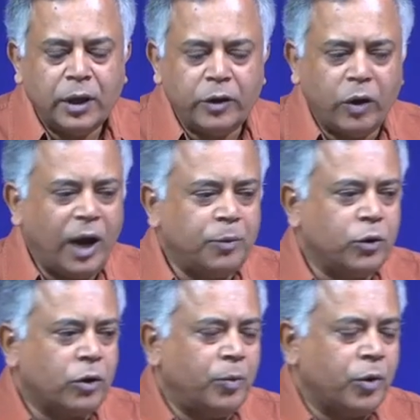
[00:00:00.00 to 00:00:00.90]
you have
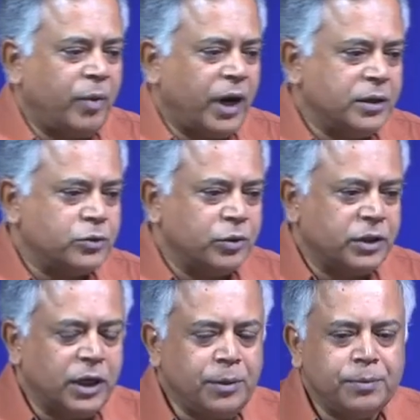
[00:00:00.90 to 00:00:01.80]
to compromise with
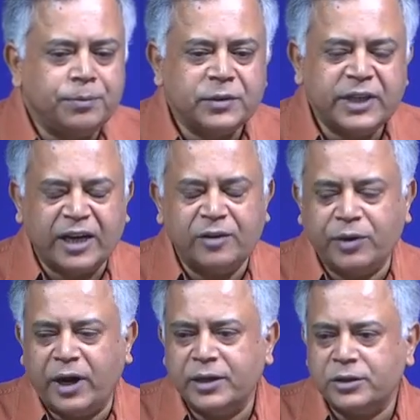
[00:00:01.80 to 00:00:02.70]
the
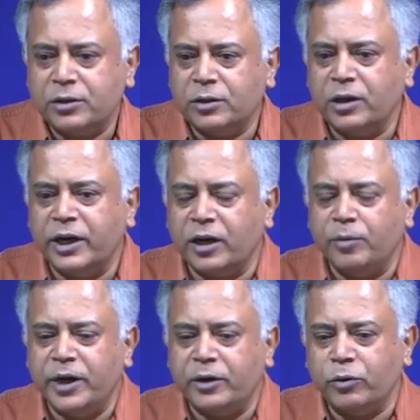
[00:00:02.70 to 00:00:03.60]
sacrifice little
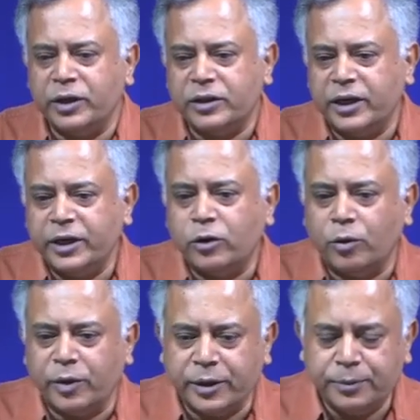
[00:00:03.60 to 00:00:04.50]
bit with the
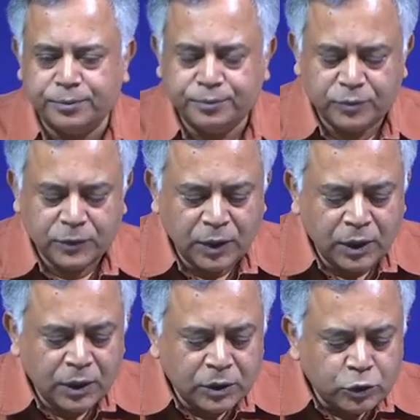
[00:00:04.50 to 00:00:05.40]
recovery.
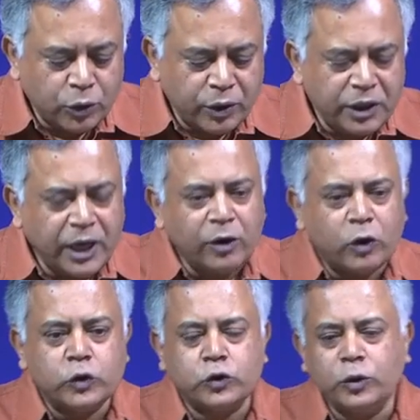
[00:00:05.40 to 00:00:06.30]
So, here
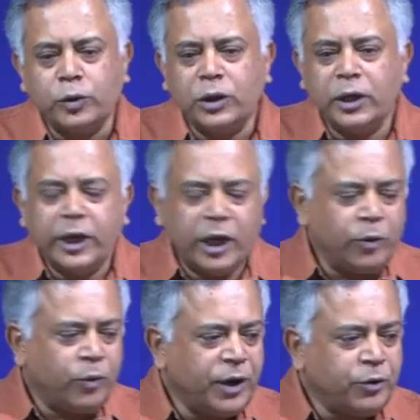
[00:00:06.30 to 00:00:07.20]
also, if you
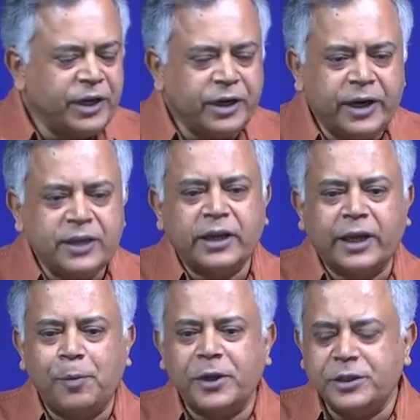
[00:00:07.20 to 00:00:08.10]
want to increase the
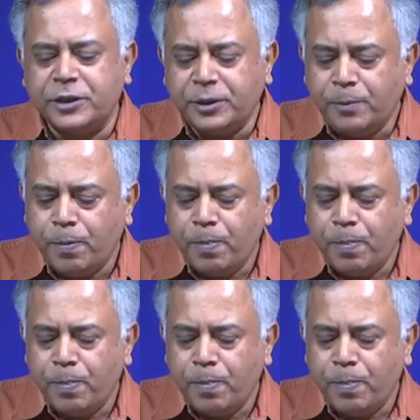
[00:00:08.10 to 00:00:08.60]
capacity,